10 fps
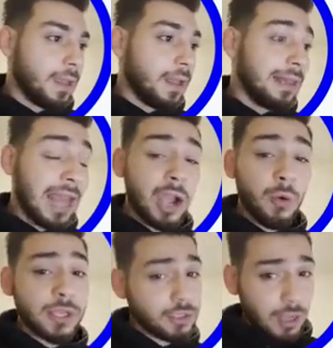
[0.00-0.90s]

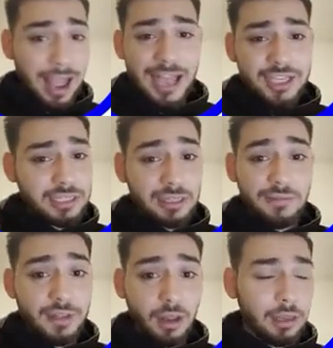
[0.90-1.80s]
Language, I just leave
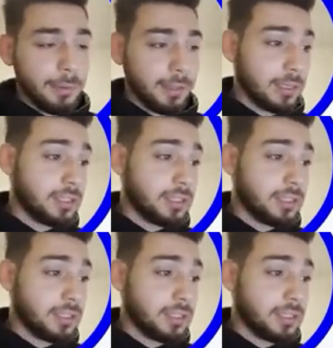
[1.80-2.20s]
it unlimited.